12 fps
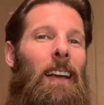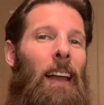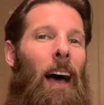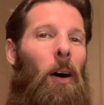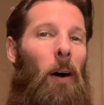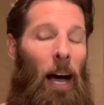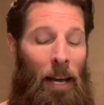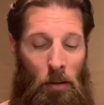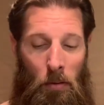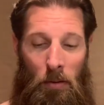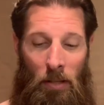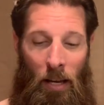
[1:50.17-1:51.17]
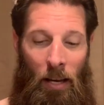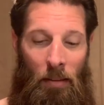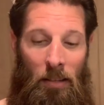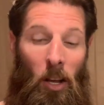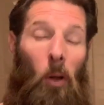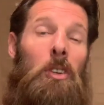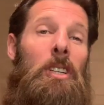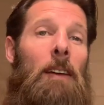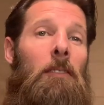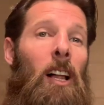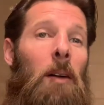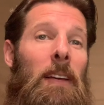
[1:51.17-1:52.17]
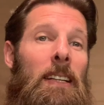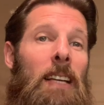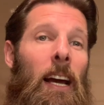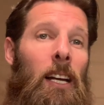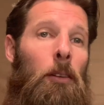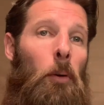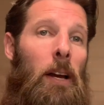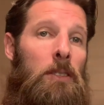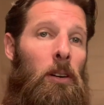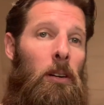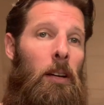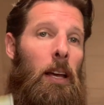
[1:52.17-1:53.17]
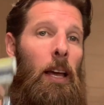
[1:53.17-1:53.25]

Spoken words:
Now I use the Dollar Shave Club Executive Razor,